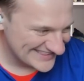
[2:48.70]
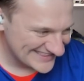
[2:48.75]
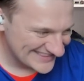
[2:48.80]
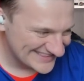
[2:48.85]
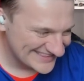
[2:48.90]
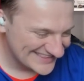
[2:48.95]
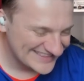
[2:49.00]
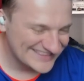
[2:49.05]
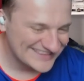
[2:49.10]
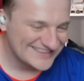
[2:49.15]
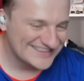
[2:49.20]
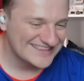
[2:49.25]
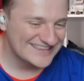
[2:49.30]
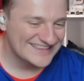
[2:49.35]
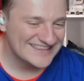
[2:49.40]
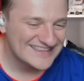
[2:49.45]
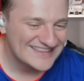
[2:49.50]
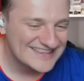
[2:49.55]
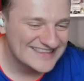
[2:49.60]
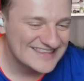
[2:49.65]

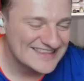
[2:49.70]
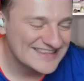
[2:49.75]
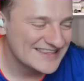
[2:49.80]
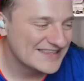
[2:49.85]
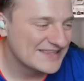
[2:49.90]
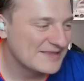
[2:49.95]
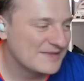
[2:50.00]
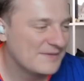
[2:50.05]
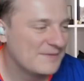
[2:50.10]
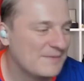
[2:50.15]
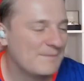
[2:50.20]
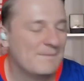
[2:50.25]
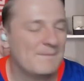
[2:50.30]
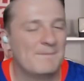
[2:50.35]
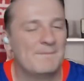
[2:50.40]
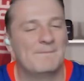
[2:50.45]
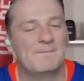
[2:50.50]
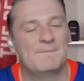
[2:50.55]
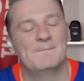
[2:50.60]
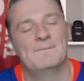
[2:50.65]

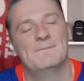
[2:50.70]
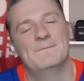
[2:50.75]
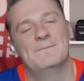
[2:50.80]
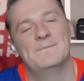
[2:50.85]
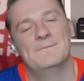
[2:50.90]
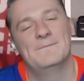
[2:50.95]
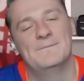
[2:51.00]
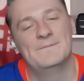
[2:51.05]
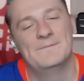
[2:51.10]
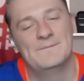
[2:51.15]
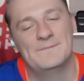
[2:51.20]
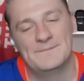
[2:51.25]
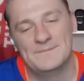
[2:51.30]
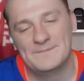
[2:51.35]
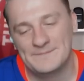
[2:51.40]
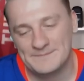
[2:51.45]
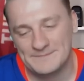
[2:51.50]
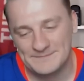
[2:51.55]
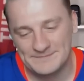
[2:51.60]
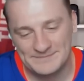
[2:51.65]

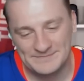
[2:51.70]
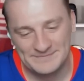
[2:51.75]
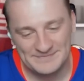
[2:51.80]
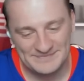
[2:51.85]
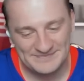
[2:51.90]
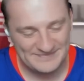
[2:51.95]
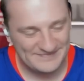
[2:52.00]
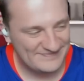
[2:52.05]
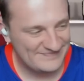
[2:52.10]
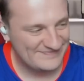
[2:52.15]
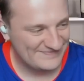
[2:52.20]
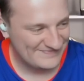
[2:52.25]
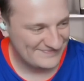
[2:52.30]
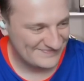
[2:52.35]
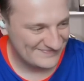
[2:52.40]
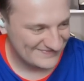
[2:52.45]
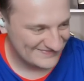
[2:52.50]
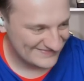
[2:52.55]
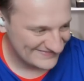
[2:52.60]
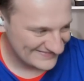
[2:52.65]

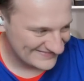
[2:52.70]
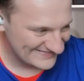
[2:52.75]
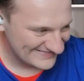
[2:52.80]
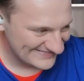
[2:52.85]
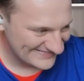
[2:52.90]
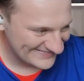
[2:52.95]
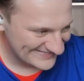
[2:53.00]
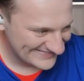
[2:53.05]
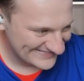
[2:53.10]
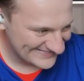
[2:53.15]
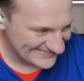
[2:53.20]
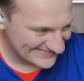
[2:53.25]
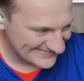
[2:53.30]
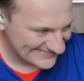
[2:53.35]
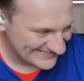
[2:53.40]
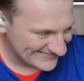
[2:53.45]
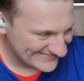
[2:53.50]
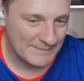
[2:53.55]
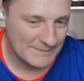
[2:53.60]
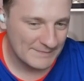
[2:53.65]

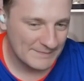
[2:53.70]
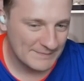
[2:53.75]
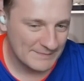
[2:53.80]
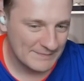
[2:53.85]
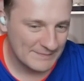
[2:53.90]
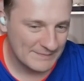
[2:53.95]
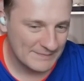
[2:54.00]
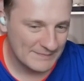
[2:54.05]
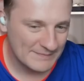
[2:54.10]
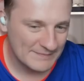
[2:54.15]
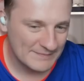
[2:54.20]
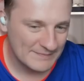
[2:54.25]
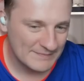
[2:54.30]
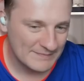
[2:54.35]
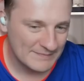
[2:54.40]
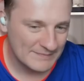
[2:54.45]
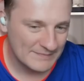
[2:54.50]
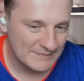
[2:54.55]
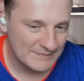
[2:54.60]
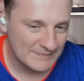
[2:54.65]

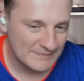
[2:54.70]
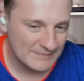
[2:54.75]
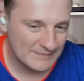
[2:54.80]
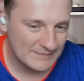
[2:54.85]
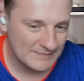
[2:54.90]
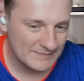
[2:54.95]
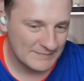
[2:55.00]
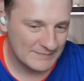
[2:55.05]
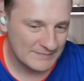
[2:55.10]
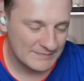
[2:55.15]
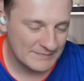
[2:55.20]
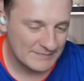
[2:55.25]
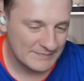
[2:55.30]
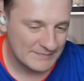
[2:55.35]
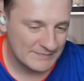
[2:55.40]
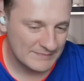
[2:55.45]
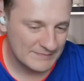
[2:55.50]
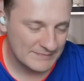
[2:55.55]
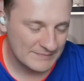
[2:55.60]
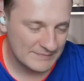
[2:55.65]

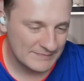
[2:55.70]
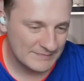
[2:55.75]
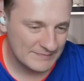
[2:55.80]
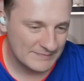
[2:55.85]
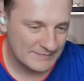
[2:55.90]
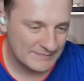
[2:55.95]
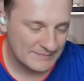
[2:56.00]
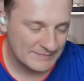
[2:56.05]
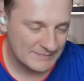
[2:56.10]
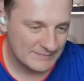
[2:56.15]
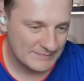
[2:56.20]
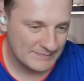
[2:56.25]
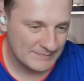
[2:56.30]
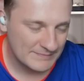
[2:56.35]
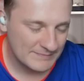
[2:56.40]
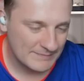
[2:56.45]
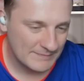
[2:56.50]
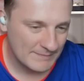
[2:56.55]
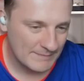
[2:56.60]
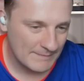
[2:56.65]
[no speech]